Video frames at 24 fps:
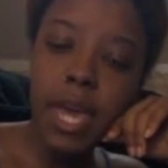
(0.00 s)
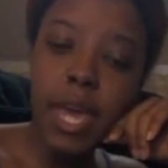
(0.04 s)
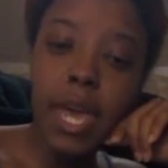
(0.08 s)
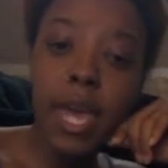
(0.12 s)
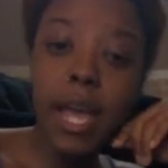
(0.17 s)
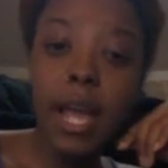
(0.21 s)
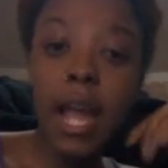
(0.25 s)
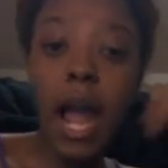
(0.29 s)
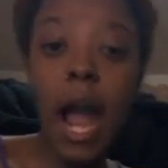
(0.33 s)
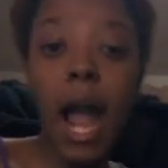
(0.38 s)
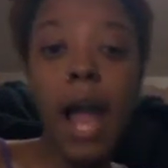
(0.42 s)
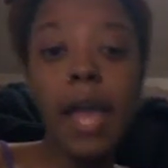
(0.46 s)

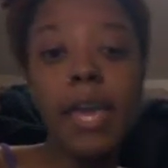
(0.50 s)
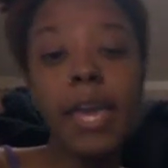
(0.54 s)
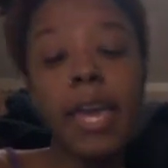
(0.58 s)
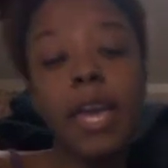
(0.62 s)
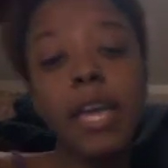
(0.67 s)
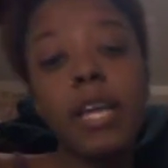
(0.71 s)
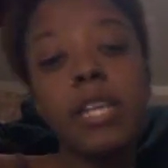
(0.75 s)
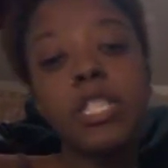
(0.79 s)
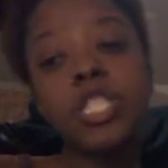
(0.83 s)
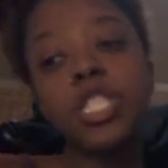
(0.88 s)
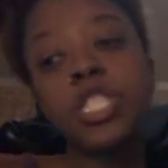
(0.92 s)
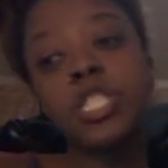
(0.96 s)
And
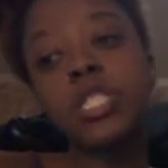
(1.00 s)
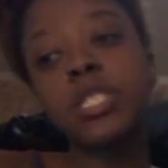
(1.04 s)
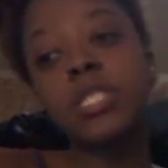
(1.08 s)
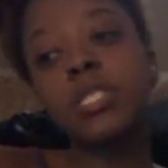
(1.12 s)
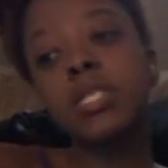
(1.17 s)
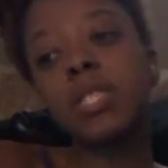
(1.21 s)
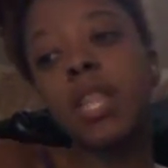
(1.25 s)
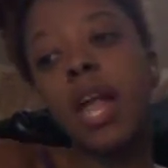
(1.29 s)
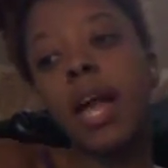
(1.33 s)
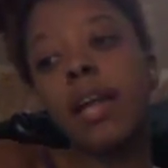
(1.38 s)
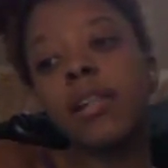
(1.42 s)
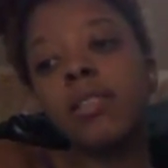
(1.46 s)
Cayenne,
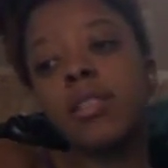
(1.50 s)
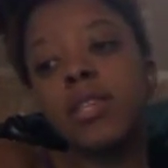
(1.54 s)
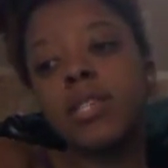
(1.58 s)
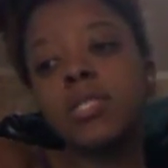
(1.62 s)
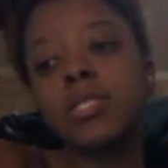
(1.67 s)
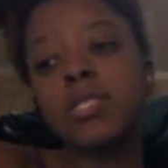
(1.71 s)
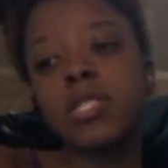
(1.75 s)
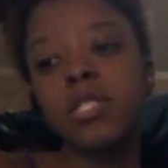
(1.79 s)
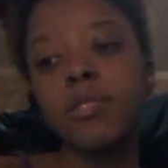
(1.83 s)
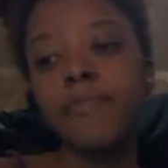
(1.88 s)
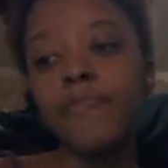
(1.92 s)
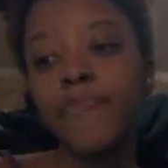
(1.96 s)
she's like,
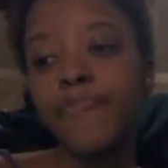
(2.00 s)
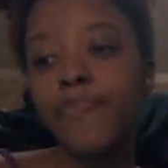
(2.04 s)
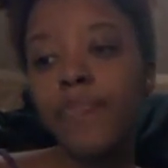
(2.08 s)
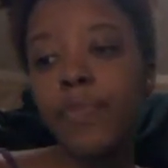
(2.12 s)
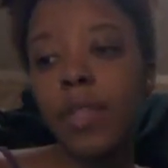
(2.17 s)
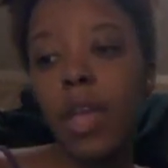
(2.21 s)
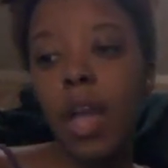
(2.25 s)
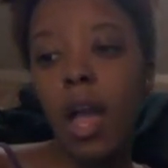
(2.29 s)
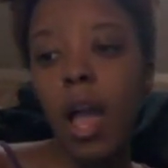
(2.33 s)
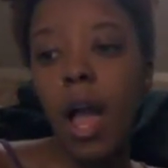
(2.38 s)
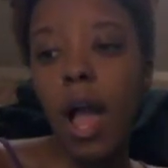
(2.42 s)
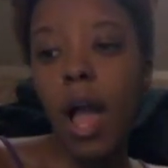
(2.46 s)
listen,
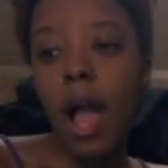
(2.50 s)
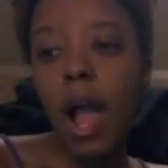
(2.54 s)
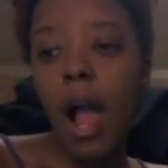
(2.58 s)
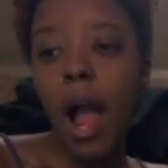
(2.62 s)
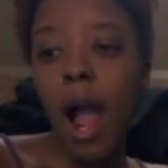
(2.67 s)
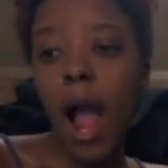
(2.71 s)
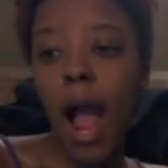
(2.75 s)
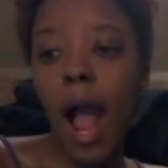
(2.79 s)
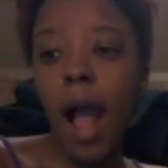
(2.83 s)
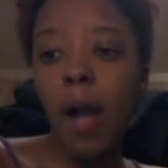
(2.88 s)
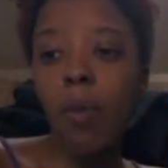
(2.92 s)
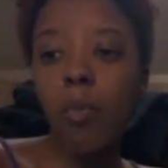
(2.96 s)

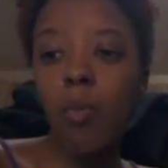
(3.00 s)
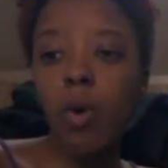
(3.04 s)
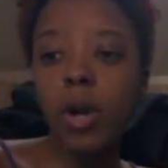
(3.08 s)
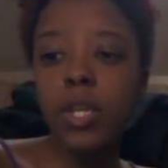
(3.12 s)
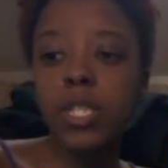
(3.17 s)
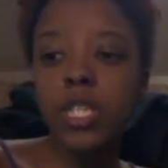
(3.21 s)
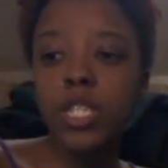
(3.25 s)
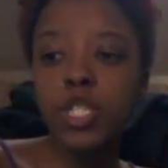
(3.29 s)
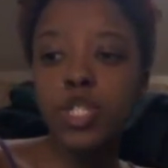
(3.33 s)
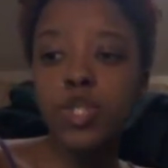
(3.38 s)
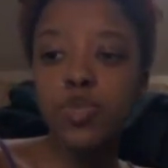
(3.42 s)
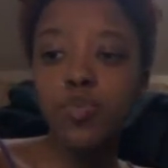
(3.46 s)
I
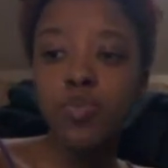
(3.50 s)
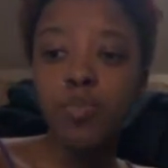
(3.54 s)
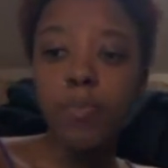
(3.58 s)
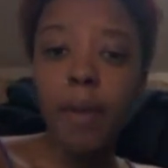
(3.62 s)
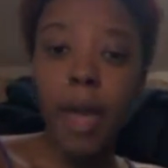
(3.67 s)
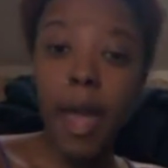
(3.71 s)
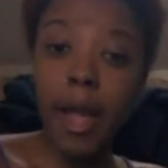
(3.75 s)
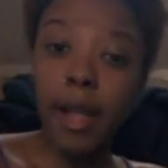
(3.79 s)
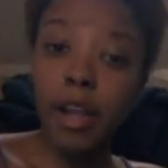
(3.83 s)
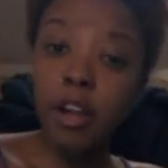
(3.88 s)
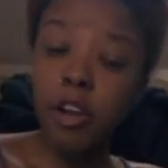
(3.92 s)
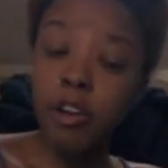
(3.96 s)
wanted to
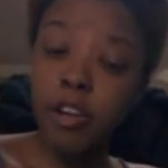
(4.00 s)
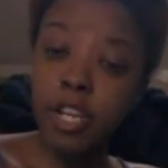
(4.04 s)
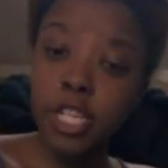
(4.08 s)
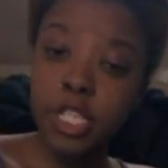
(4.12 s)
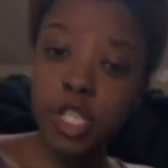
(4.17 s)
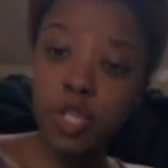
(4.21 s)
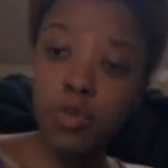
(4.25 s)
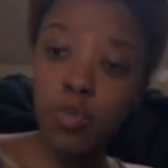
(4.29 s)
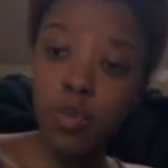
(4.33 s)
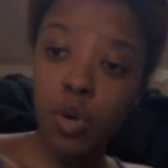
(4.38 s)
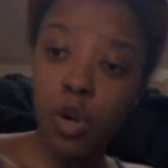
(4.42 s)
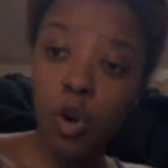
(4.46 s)
back her
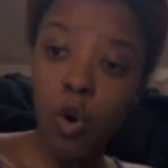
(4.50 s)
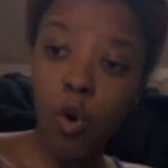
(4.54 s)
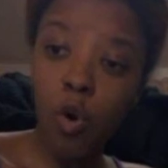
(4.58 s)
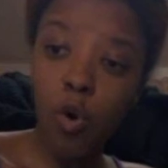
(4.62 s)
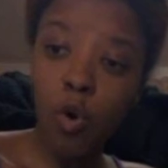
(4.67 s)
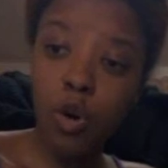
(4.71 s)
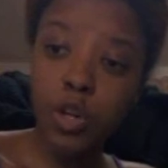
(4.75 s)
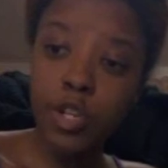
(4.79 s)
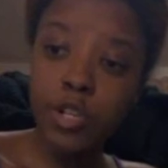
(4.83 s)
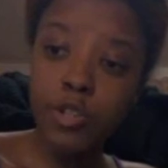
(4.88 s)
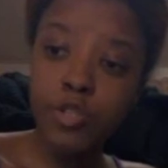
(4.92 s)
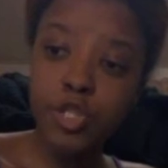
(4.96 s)
into a
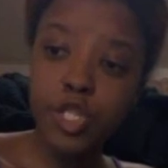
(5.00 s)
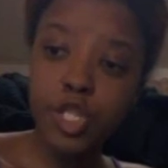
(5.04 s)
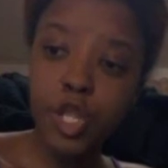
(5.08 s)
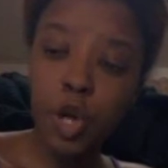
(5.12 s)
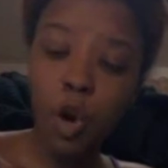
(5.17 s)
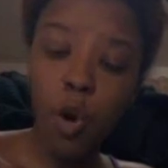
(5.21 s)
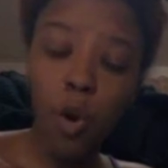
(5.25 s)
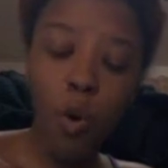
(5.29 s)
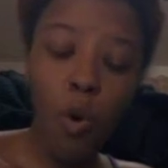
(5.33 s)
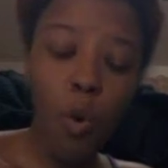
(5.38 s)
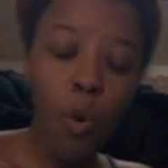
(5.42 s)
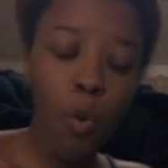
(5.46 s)
corner.
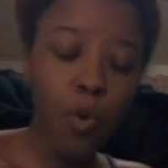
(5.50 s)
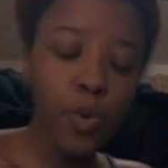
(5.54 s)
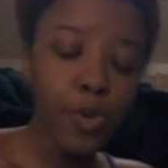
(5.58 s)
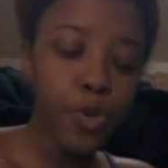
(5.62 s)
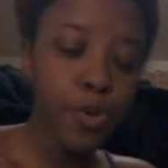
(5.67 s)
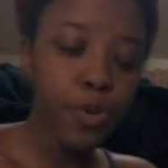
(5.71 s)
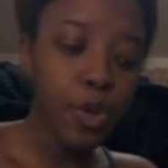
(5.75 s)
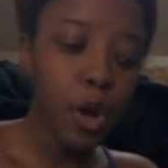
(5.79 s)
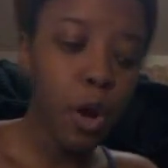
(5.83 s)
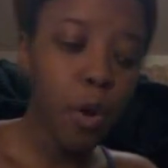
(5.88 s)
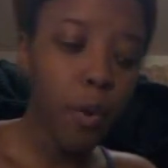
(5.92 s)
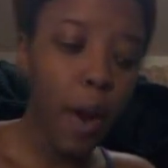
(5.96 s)
So,
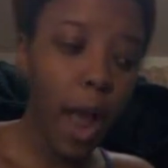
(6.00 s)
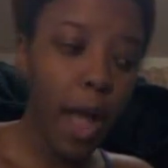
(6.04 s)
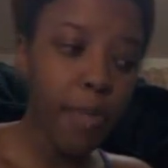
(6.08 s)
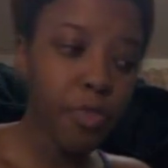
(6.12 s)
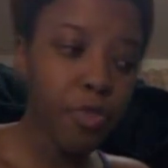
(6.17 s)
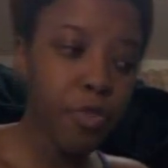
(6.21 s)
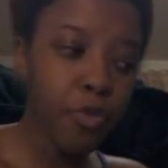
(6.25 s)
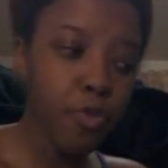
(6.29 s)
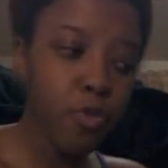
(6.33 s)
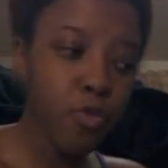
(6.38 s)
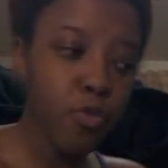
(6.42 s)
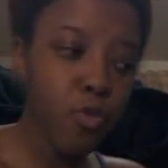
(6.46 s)
I
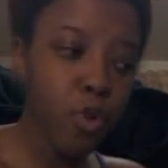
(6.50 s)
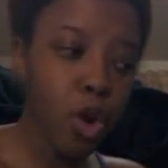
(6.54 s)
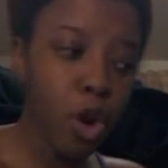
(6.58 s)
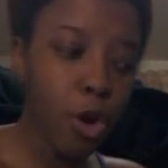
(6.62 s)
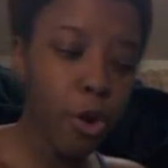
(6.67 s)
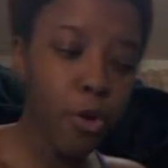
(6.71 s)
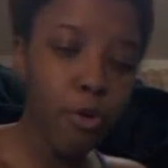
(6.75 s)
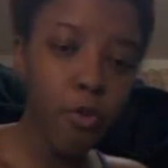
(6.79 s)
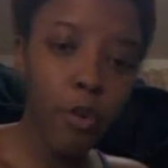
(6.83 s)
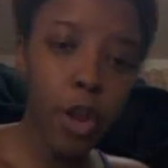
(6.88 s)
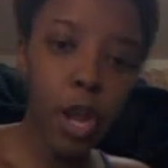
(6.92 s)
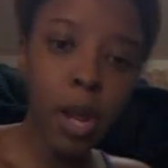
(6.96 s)
threw her
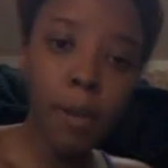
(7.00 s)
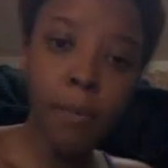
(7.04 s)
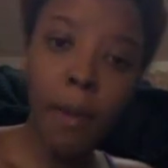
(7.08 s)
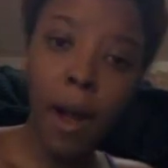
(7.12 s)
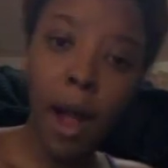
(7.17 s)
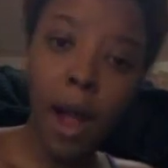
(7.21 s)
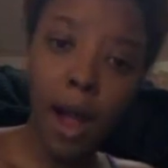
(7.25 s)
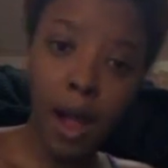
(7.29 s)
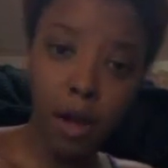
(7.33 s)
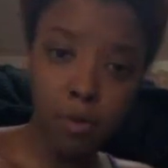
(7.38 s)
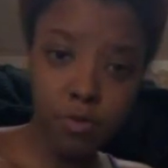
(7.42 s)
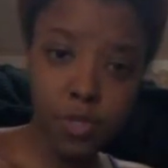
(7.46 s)
grandma
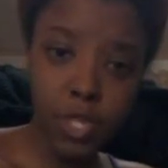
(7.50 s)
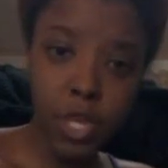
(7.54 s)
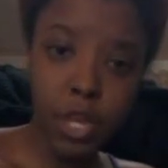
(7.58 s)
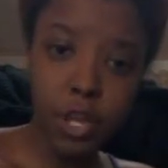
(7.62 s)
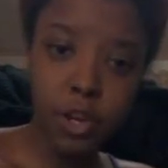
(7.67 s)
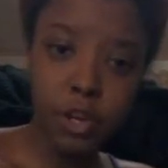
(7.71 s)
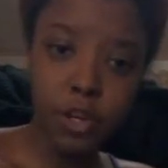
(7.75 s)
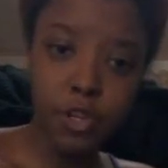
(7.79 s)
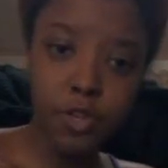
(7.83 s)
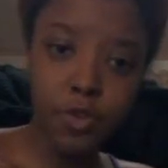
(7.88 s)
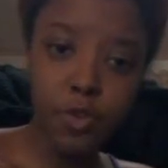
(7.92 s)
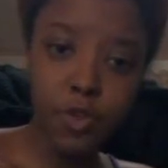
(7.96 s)
out
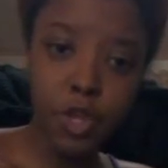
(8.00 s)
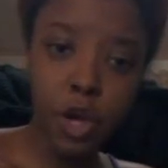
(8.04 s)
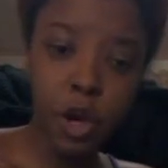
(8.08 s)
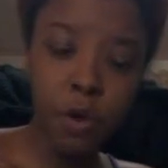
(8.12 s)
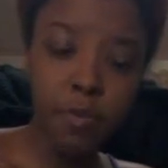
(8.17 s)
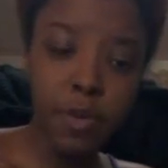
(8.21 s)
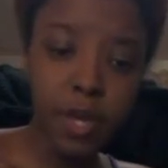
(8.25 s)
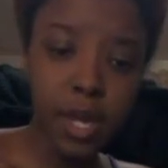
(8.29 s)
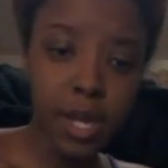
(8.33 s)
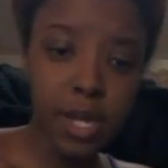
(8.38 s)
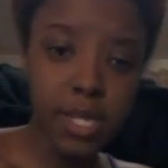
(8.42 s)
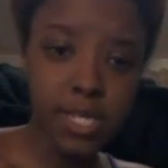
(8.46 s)
there,
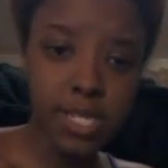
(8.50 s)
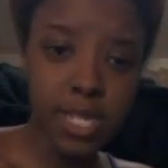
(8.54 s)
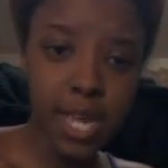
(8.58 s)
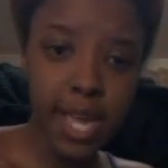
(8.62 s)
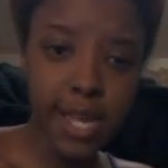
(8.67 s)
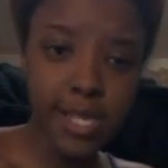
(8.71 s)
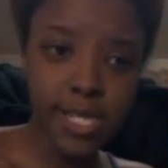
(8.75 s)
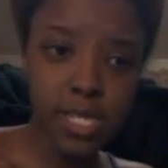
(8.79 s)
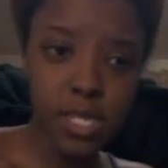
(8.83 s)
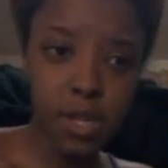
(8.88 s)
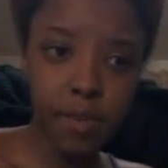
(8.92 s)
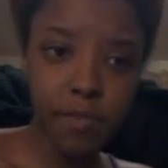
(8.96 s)
because
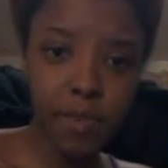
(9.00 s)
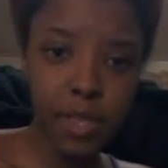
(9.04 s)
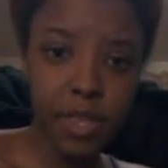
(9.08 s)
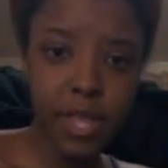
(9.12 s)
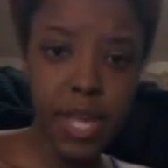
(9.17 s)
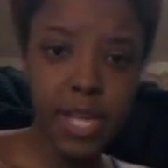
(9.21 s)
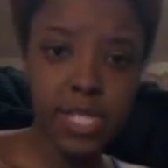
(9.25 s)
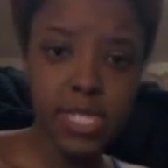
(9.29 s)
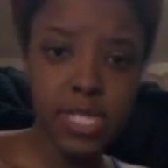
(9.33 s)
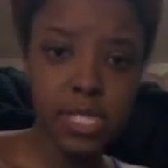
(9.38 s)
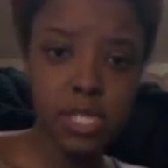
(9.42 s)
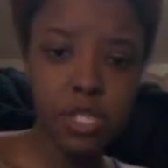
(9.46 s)
that's something
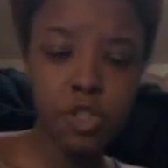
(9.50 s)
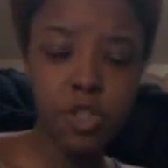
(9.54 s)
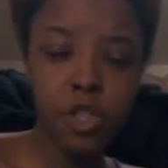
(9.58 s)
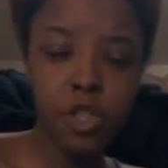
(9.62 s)
that's